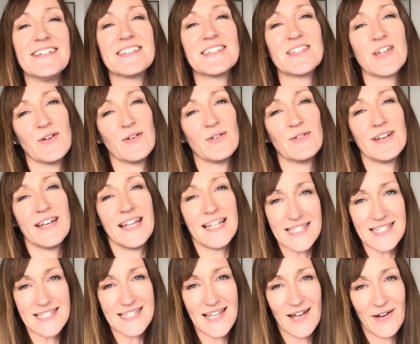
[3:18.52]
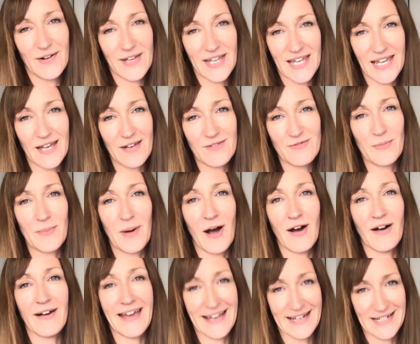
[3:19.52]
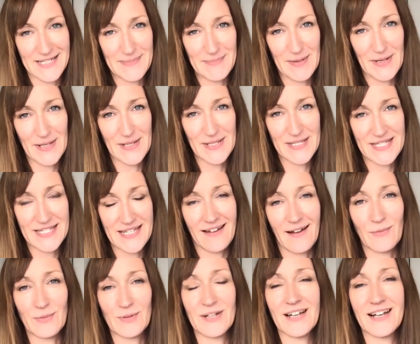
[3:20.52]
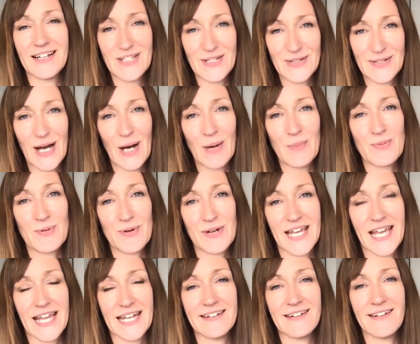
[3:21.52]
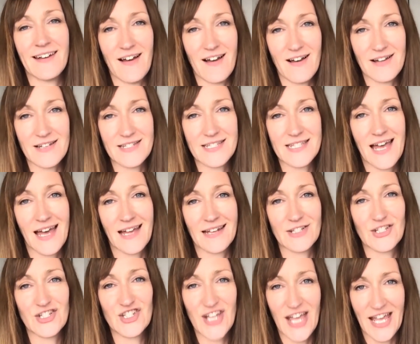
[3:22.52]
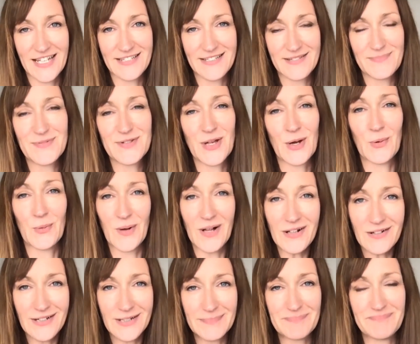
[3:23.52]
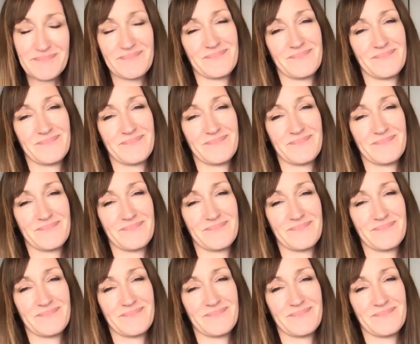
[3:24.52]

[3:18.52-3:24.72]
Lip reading: So let's now hear from our experts. I would like to now bring in Lars and Chet. So welcome.